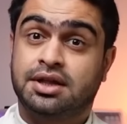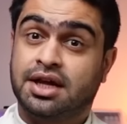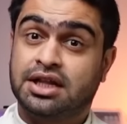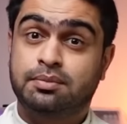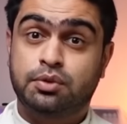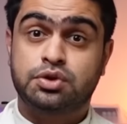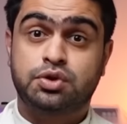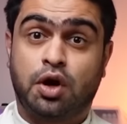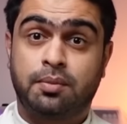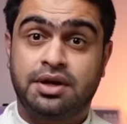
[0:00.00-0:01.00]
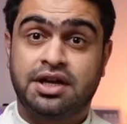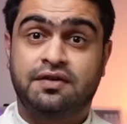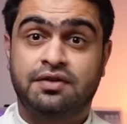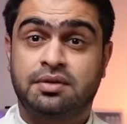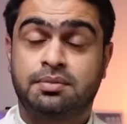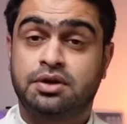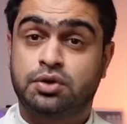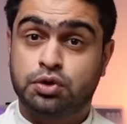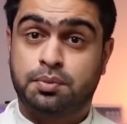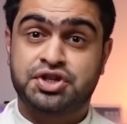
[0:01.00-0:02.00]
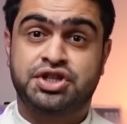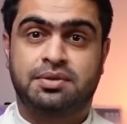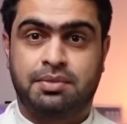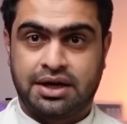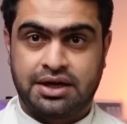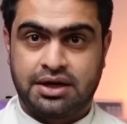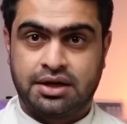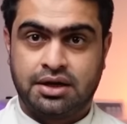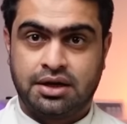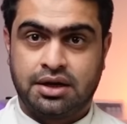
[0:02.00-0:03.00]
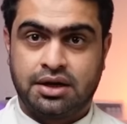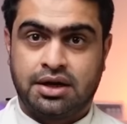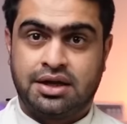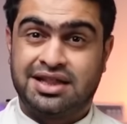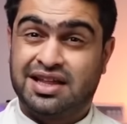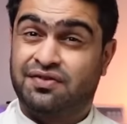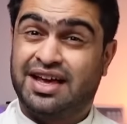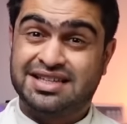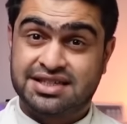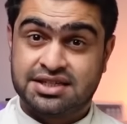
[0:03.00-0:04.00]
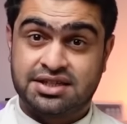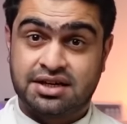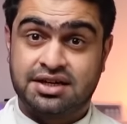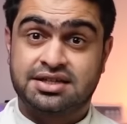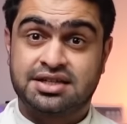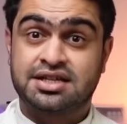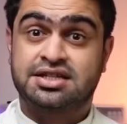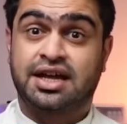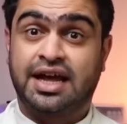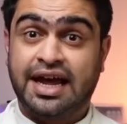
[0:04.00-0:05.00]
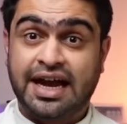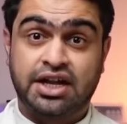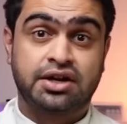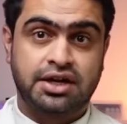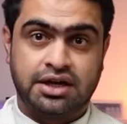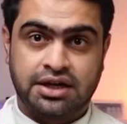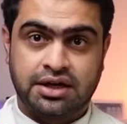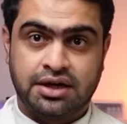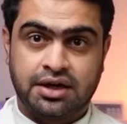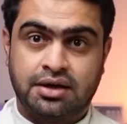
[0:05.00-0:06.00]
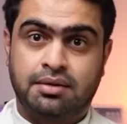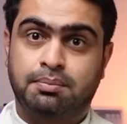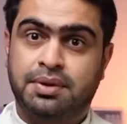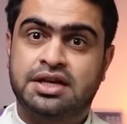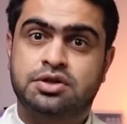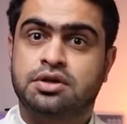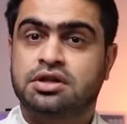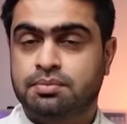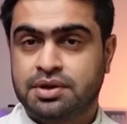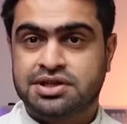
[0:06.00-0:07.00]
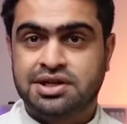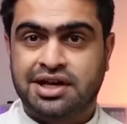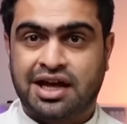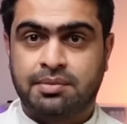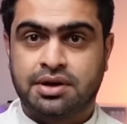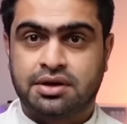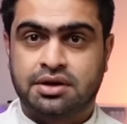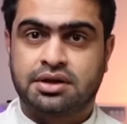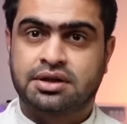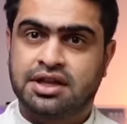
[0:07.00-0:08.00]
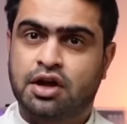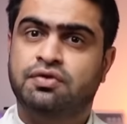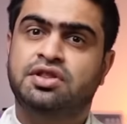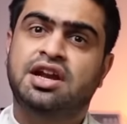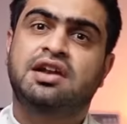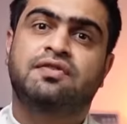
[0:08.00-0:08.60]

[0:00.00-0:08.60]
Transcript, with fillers: They are the most commonly available toothbrush in the market. They have existed since eternity. Based on the bristle diameter, there are three